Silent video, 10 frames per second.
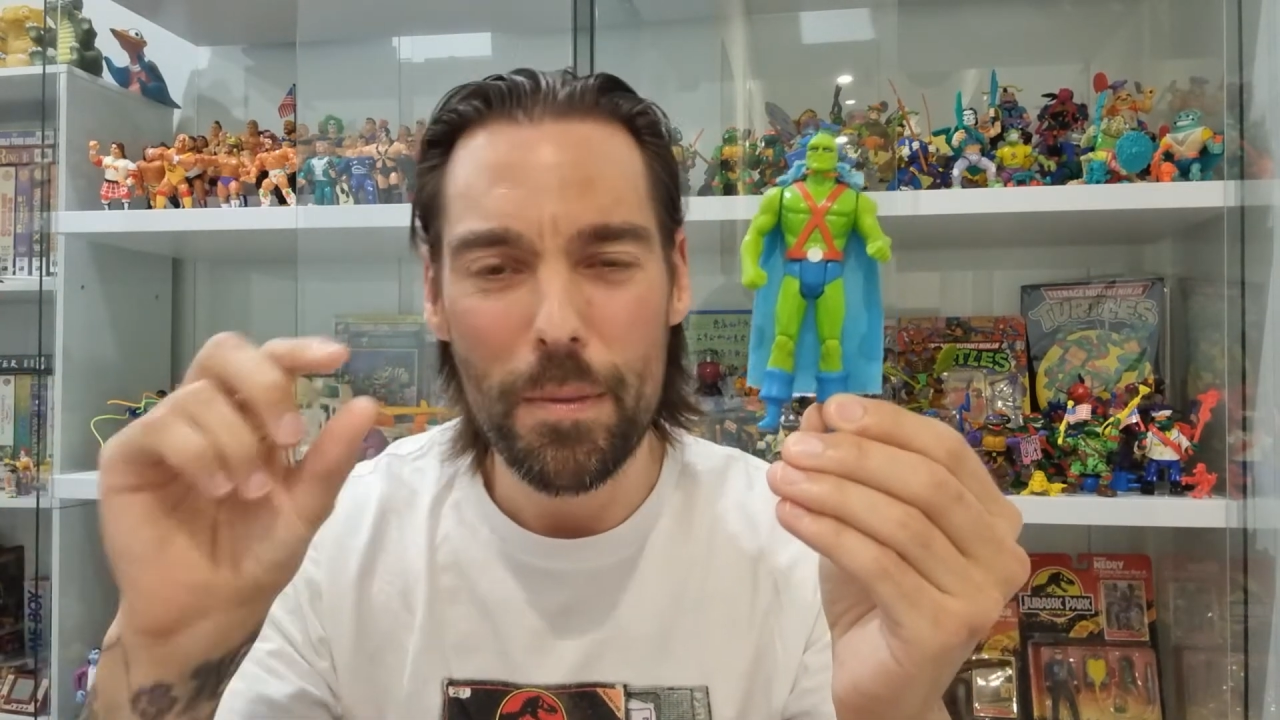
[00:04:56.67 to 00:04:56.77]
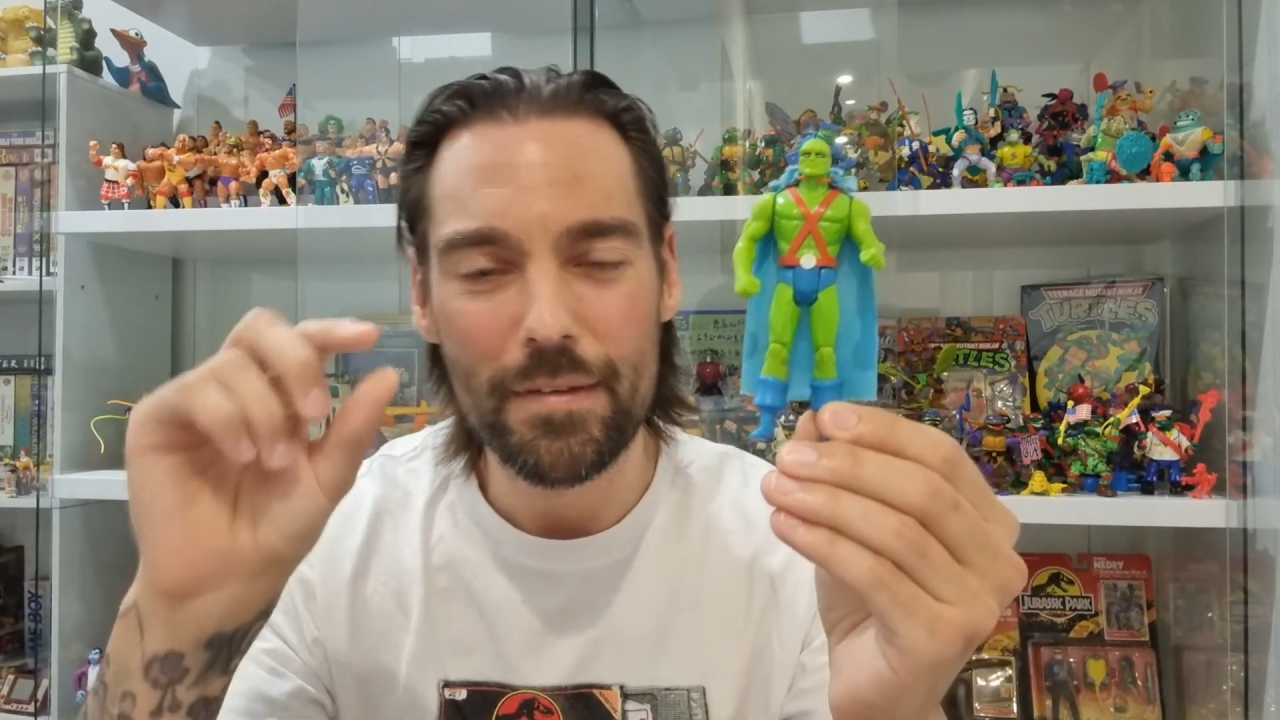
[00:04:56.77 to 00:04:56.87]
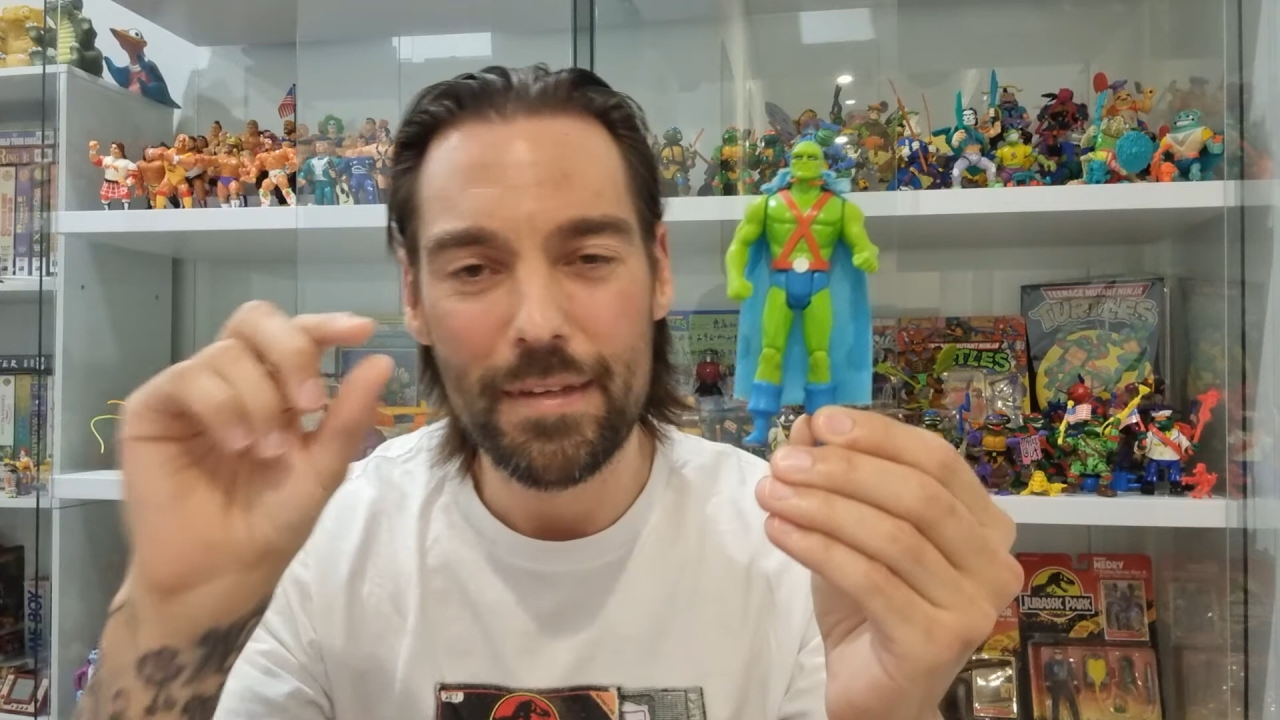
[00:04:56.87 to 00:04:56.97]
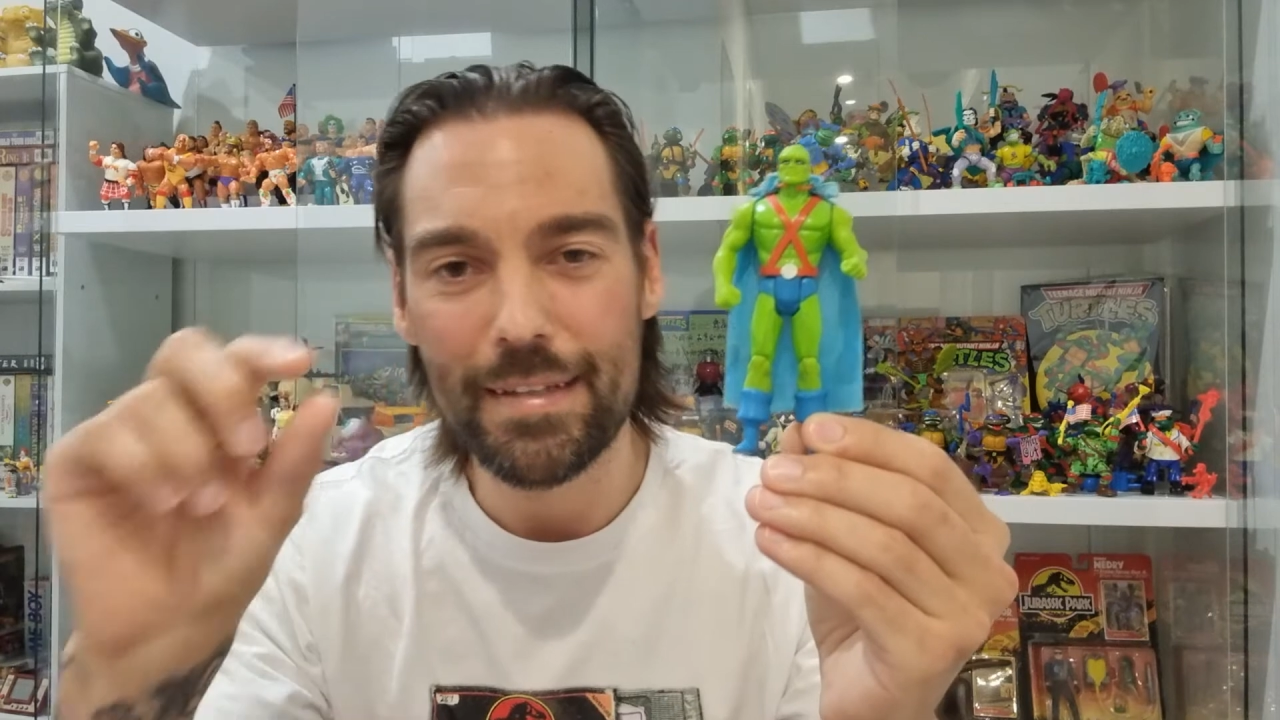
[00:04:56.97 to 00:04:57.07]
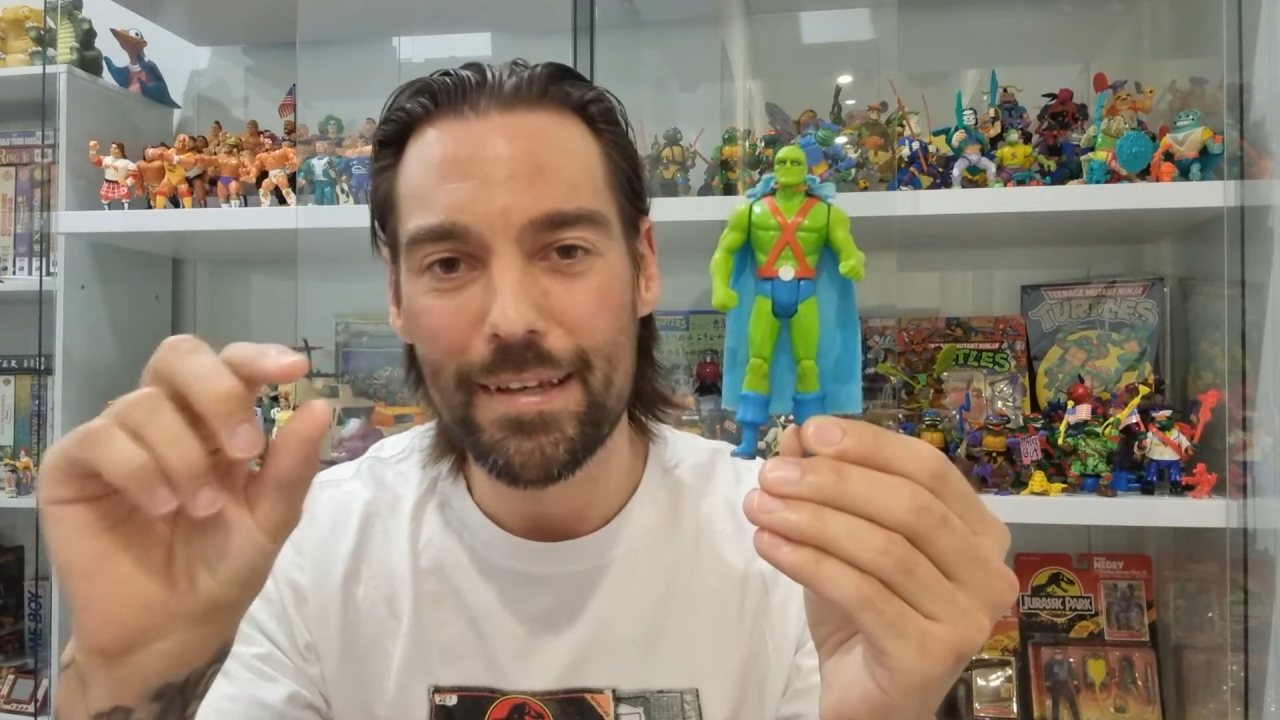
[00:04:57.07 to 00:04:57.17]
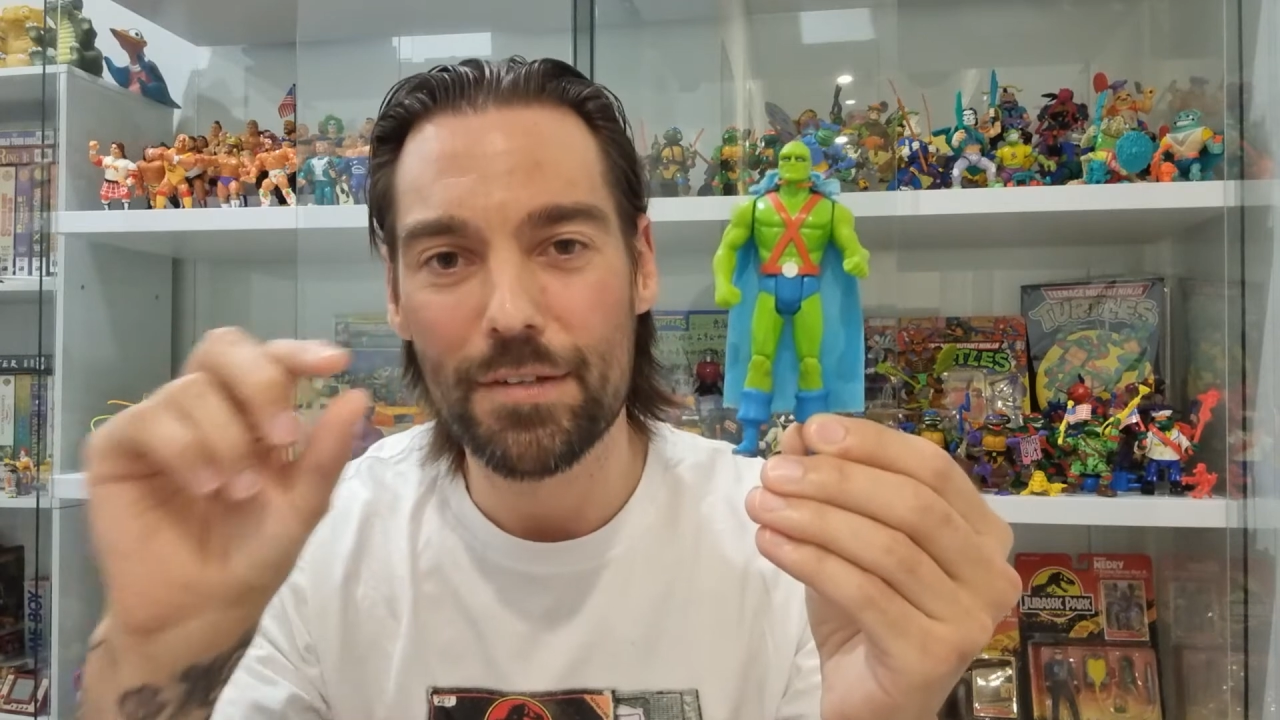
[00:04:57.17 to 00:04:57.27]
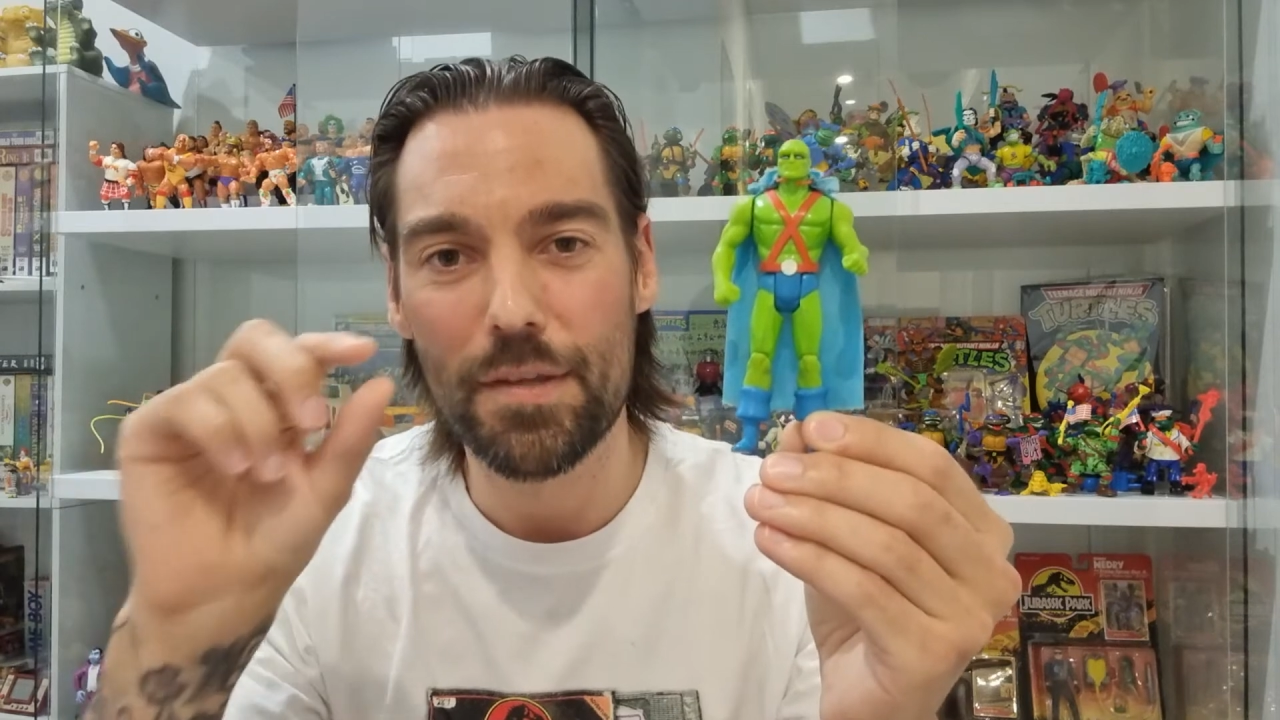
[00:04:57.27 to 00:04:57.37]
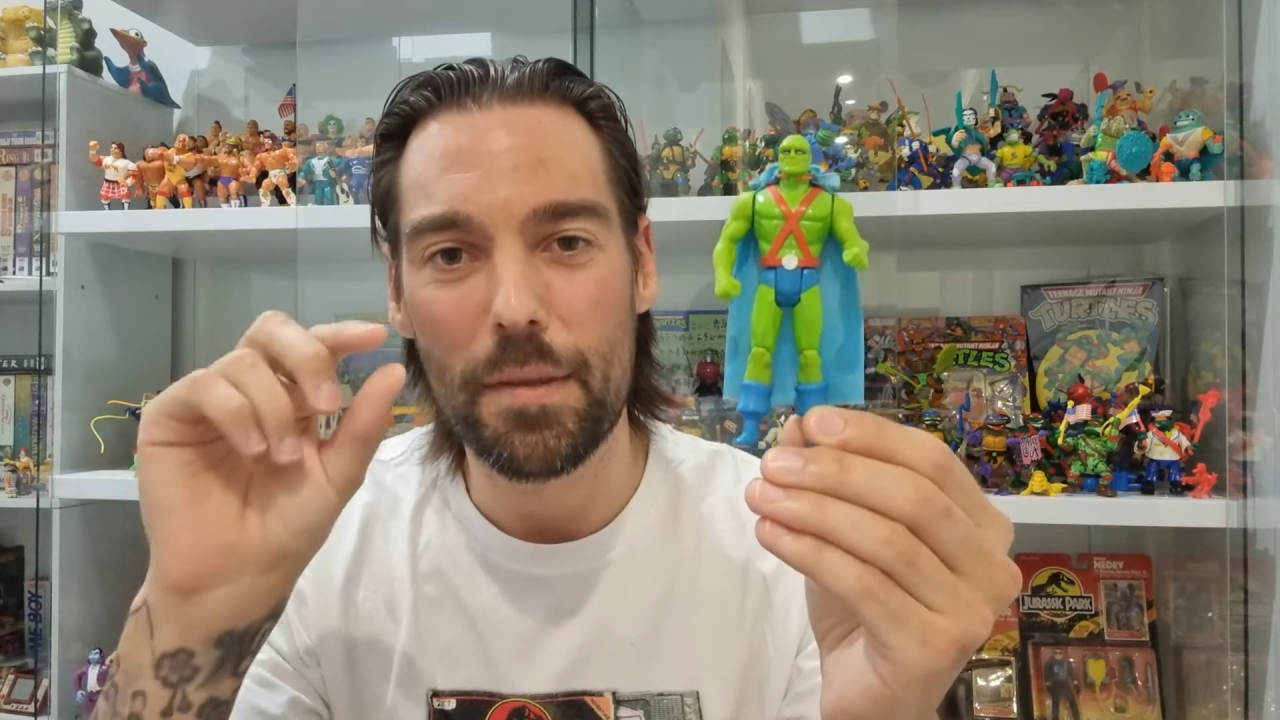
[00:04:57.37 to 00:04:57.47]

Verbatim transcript: at the details